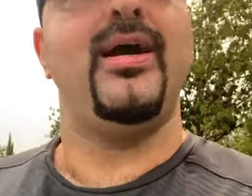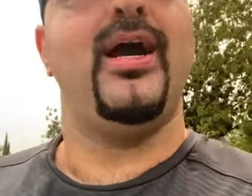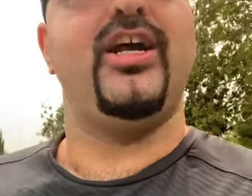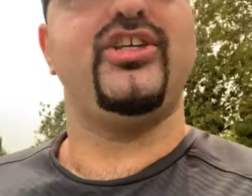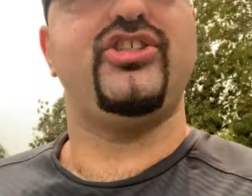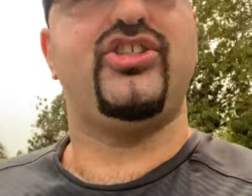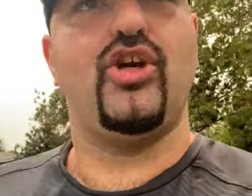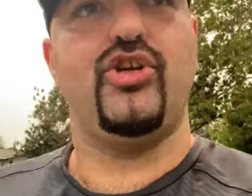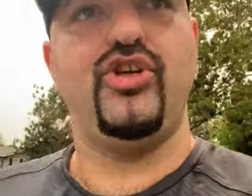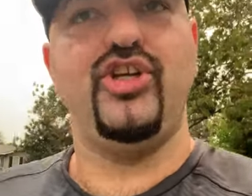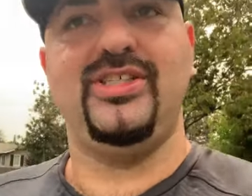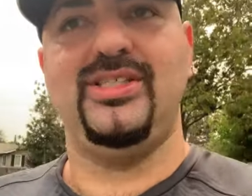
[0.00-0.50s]

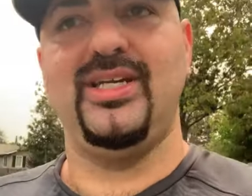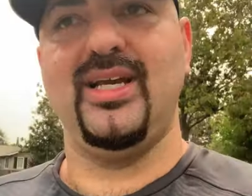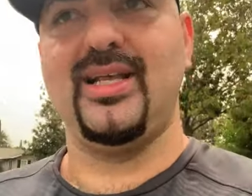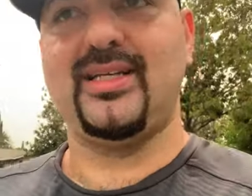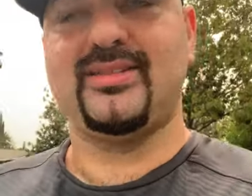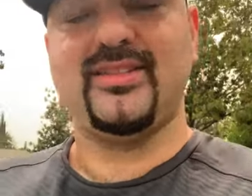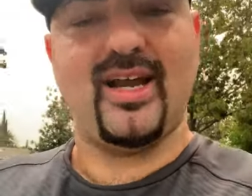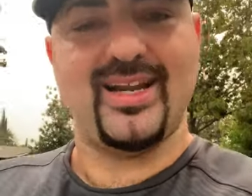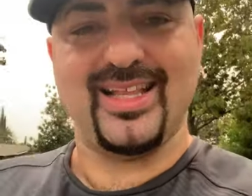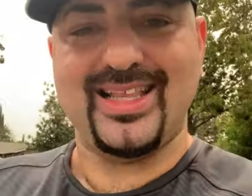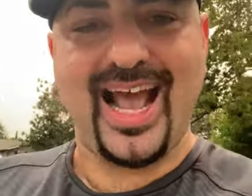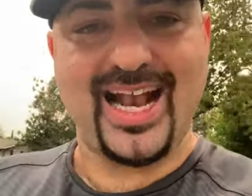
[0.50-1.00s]
And so you see
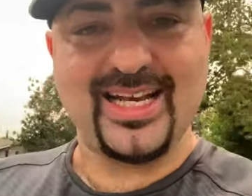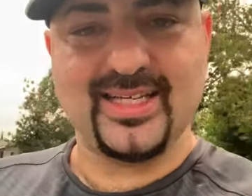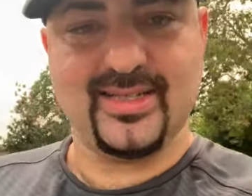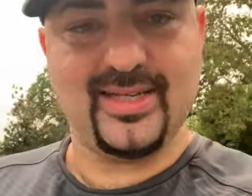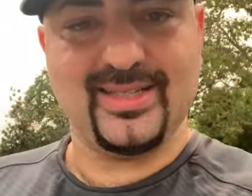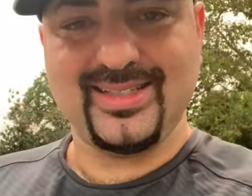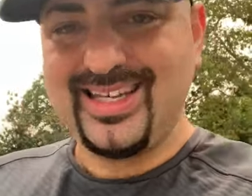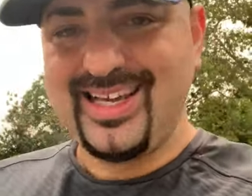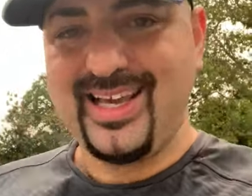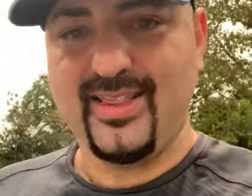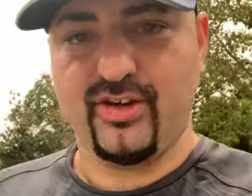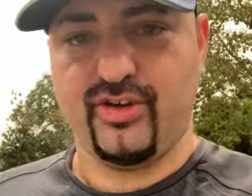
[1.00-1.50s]
that's not an
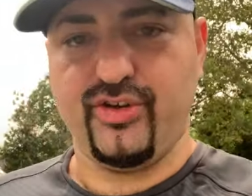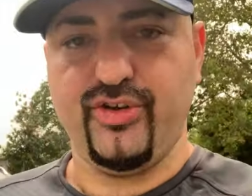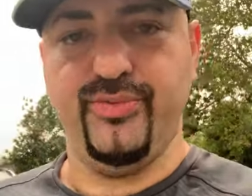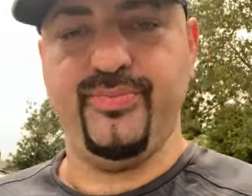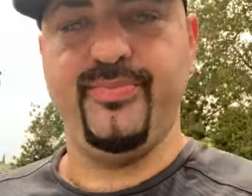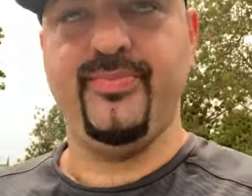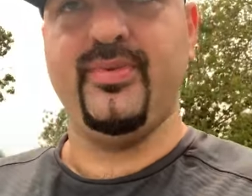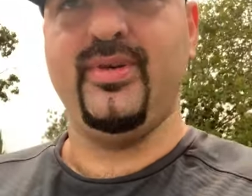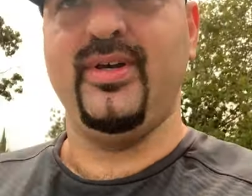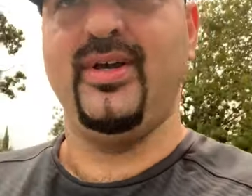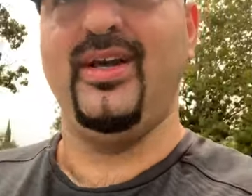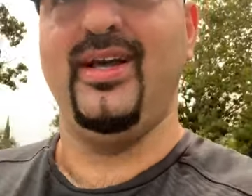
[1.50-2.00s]
accident either.
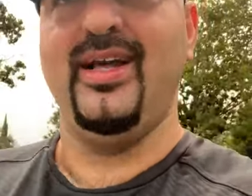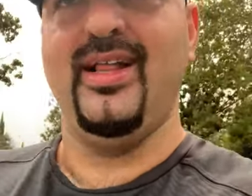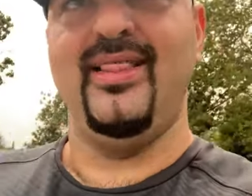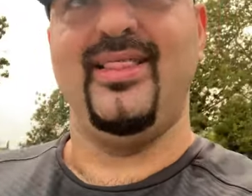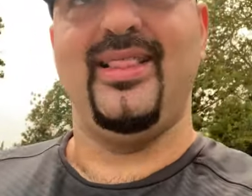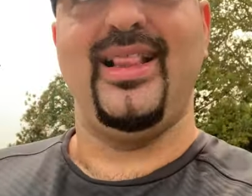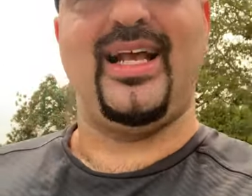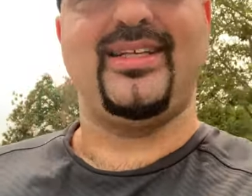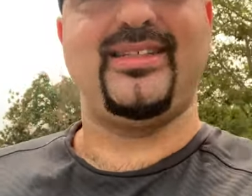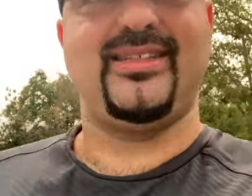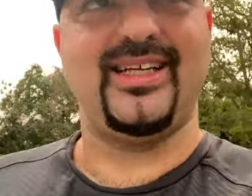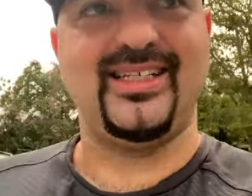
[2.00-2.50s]

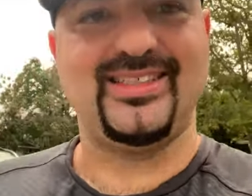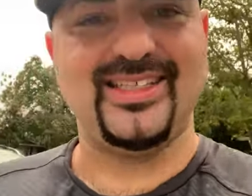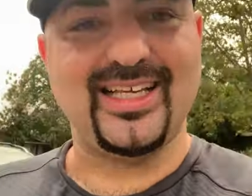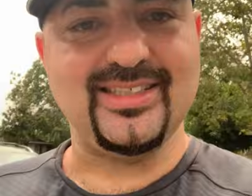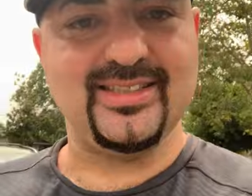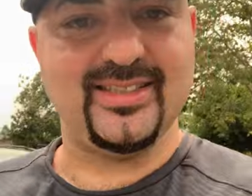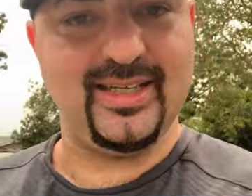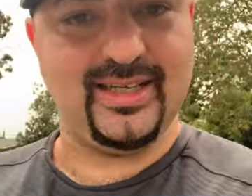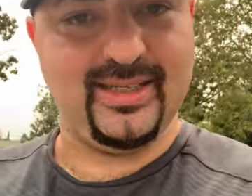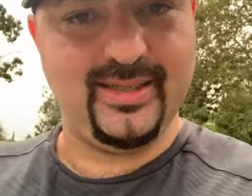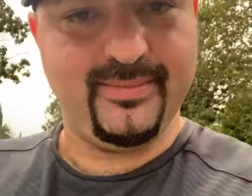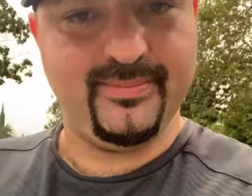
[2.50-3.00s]
That's a
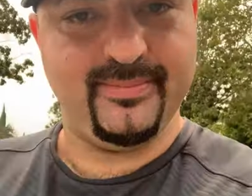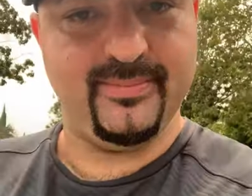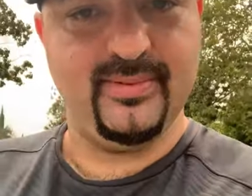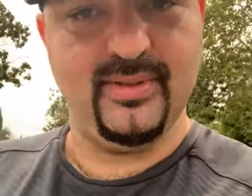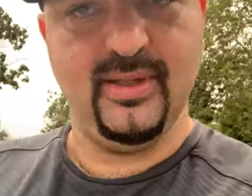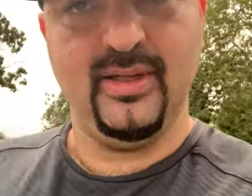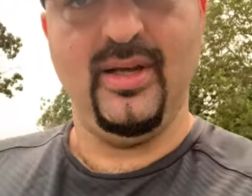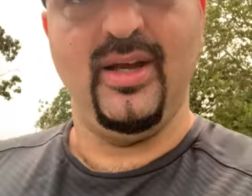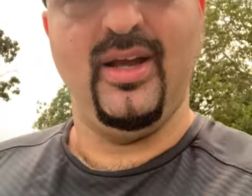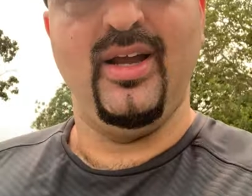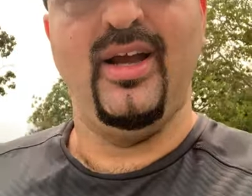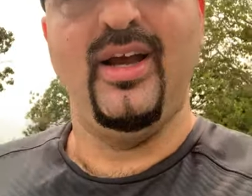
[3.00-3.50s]
necessity.
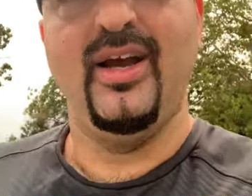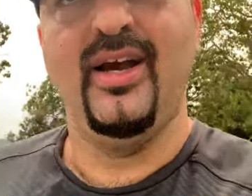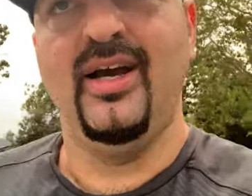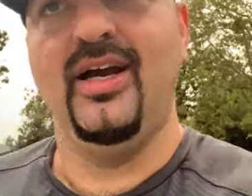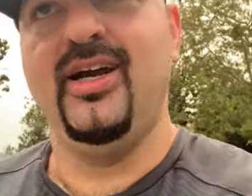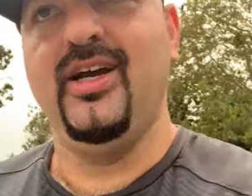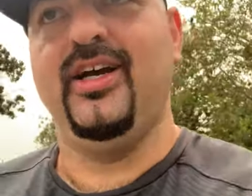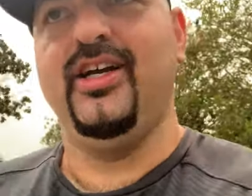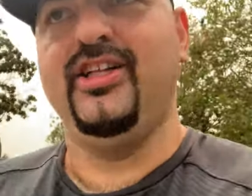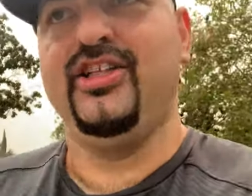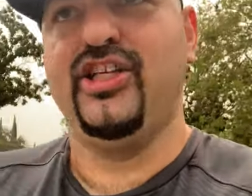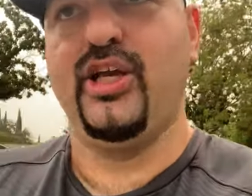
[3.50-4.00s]

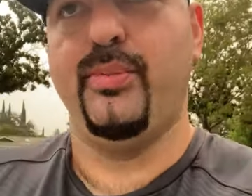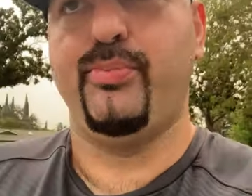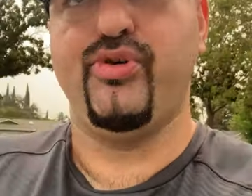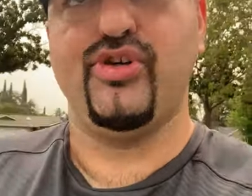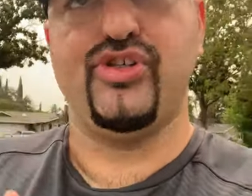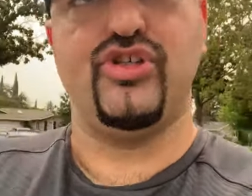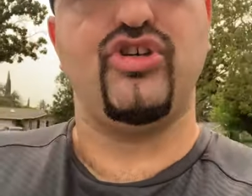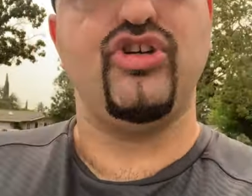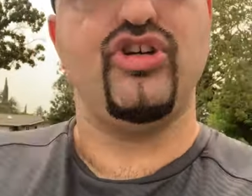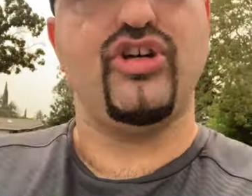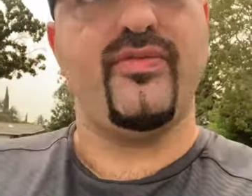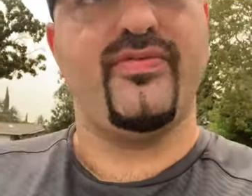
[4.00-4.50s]

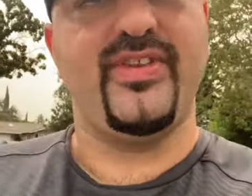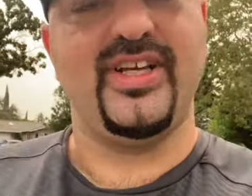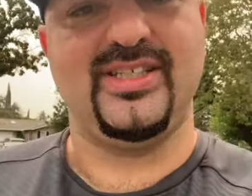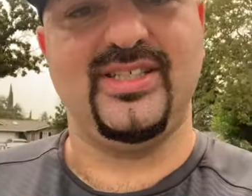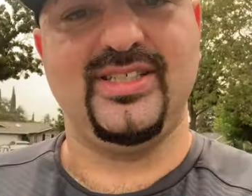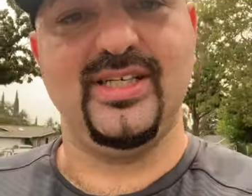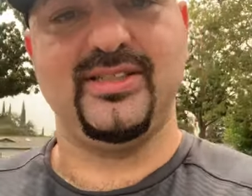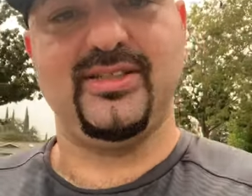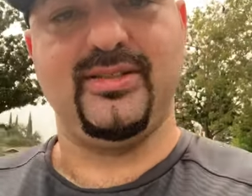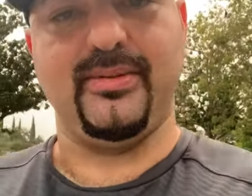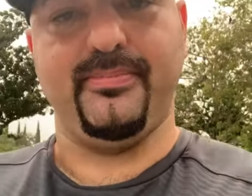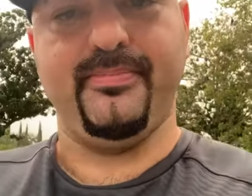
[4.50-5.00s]
Preserve the
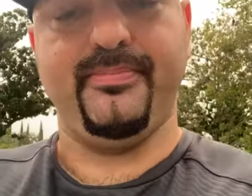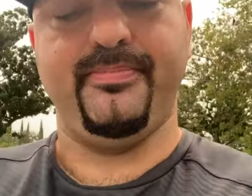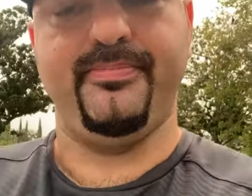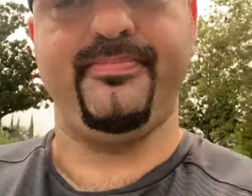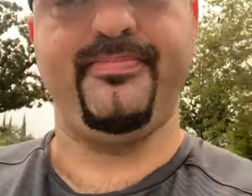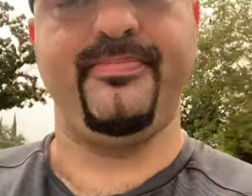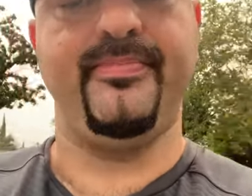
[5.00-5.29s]
system.